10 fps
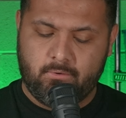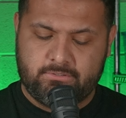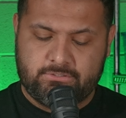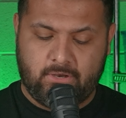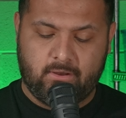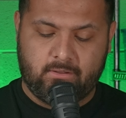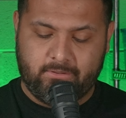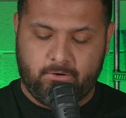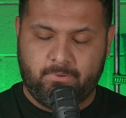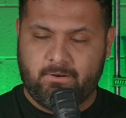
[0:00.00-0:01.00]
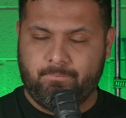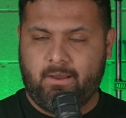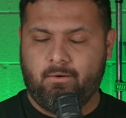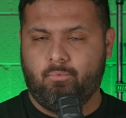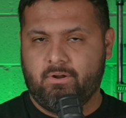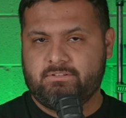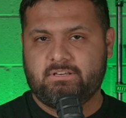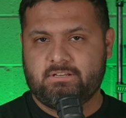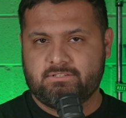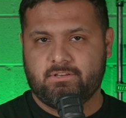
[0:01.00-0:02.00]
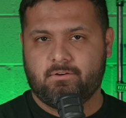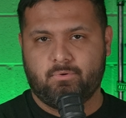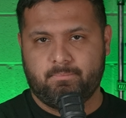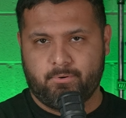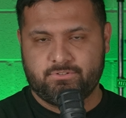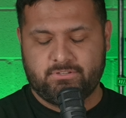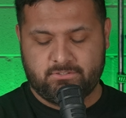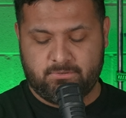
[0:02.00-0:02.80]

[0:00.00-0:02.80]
going to talk a little bit about what to consider when purchasing a